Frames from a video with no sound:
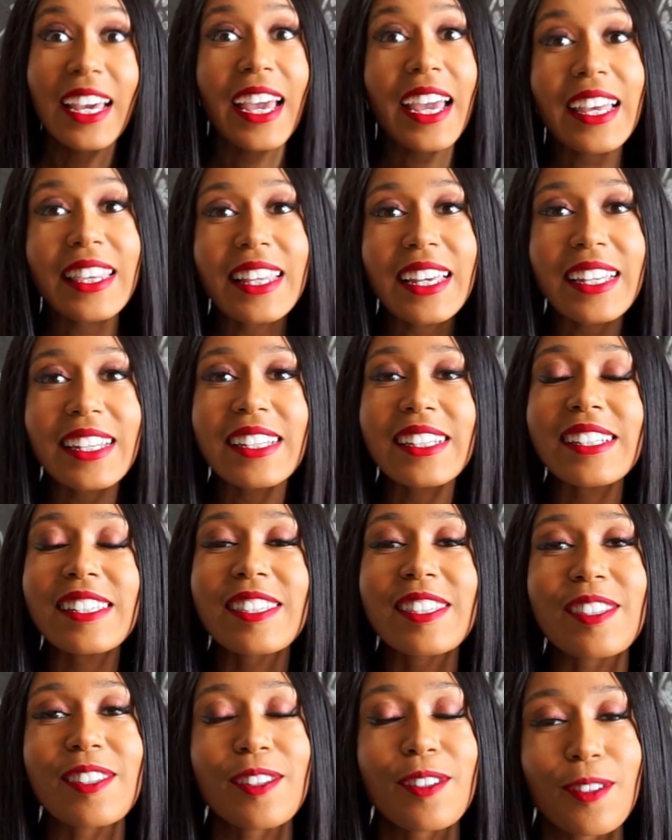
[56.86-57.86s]
Hey ladies,
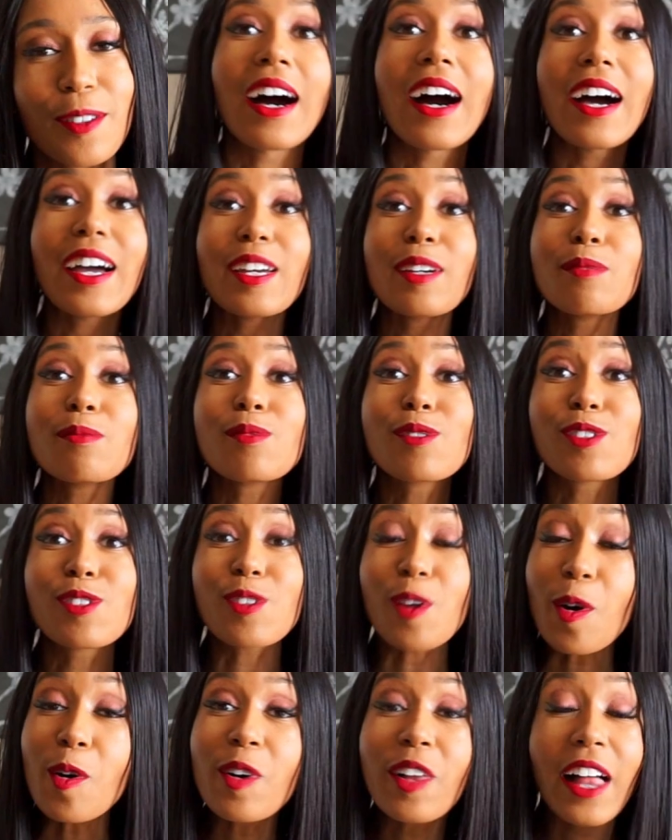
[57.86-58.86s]
I am
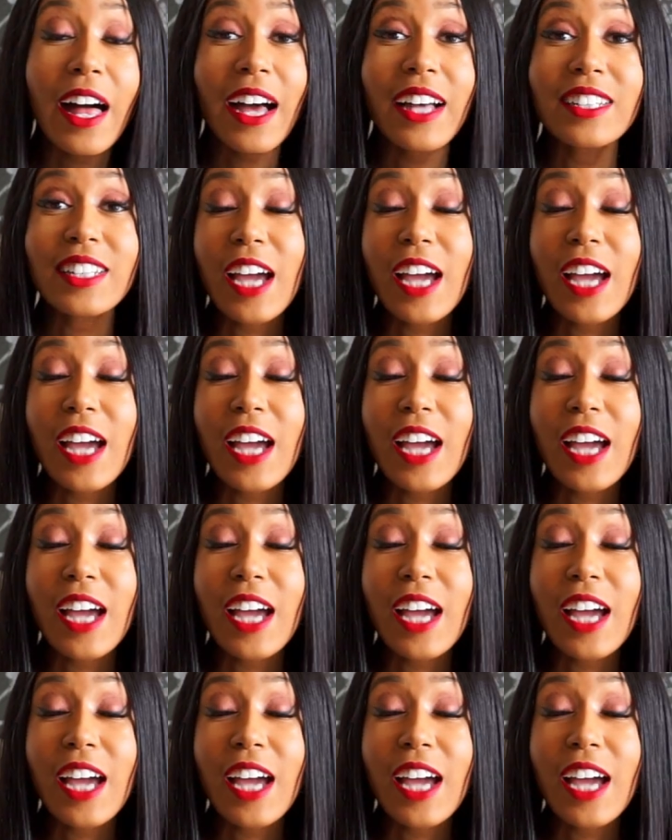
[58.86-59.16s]
so glad